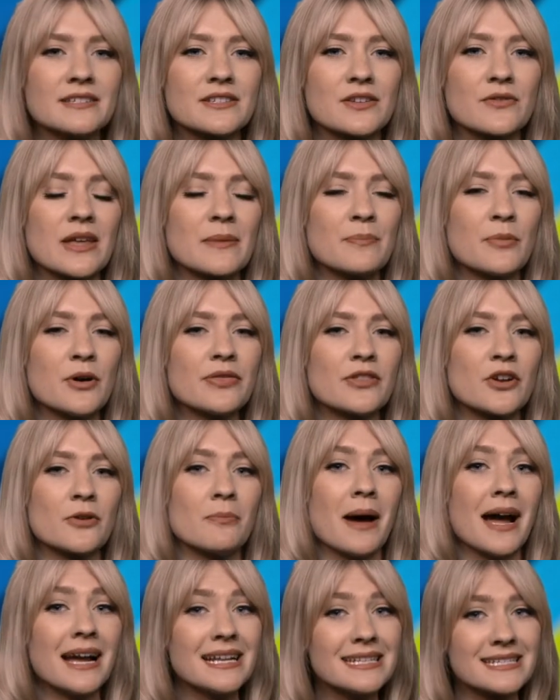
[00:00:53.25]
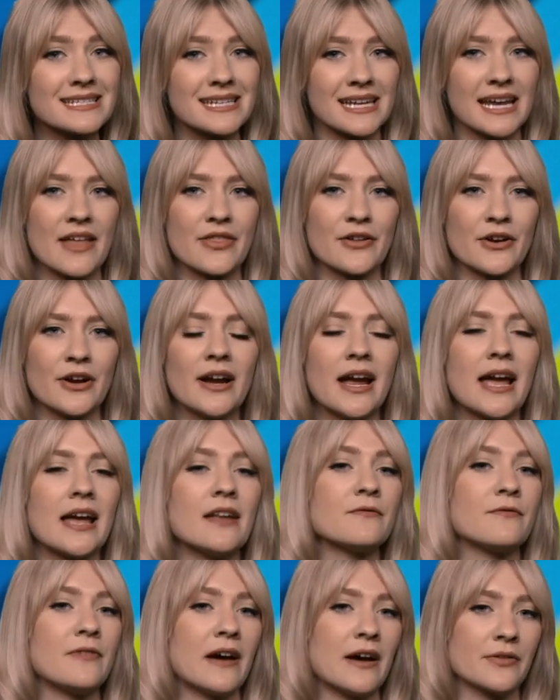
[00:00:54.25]
so they put their minds together
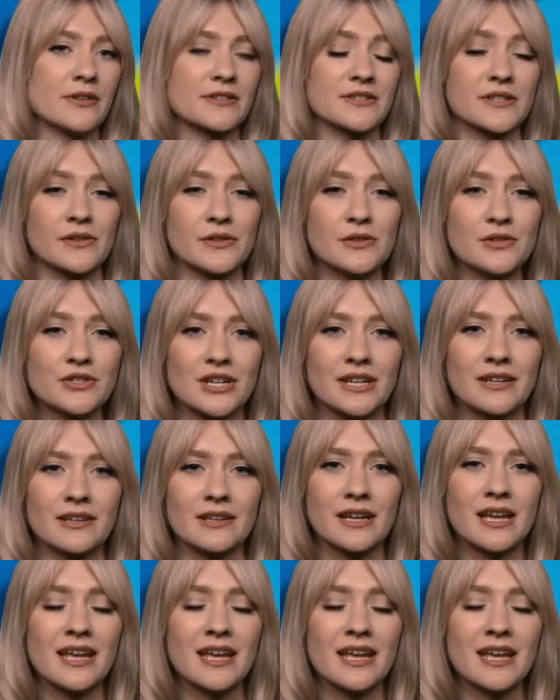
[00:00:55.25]
and found the solution.